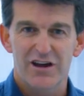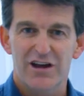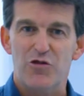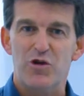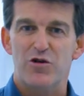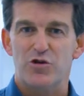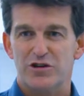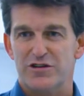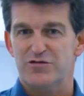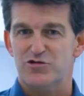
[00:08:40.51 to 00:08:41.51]
and we are
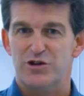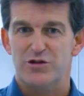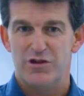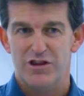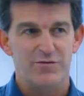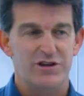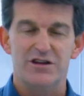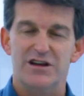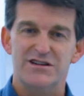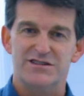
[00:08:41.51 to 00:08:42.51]
working together with them in the
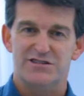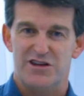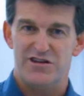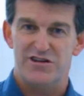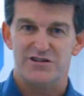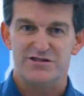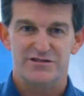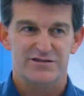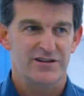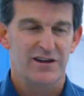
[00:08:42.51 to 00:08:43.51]
last 10 years.